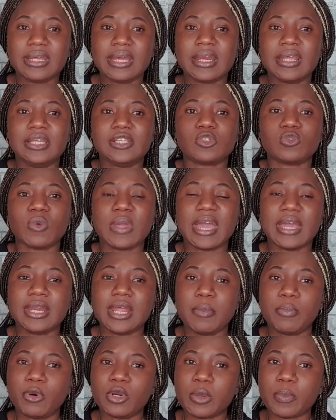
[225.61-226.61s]
Then it will
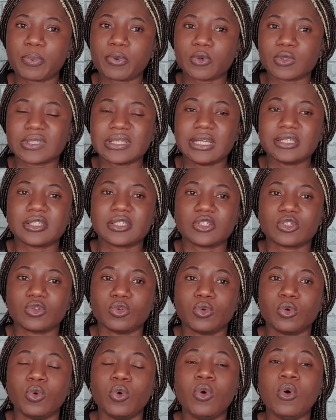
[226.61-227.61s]
enable the process
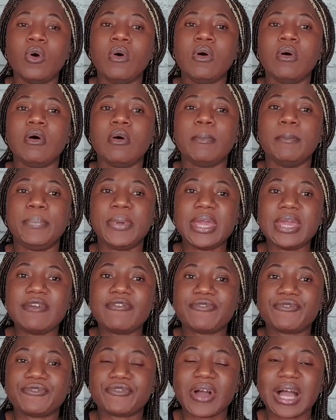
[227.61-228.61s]
to
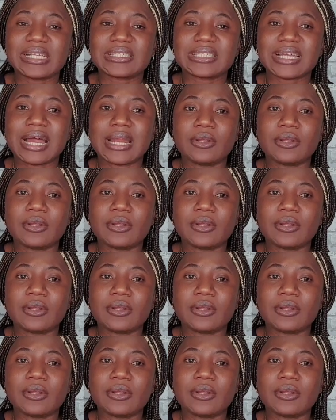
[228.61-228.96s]
be fast.